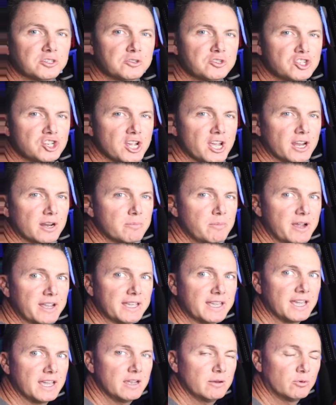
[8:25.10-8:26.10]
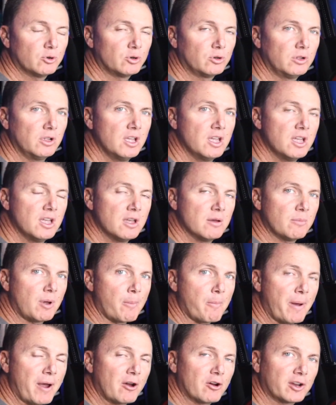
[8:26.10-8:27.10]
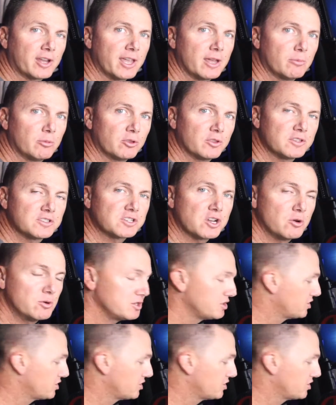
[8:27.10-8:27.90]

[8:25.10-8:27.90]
check my cable, my power cable that's going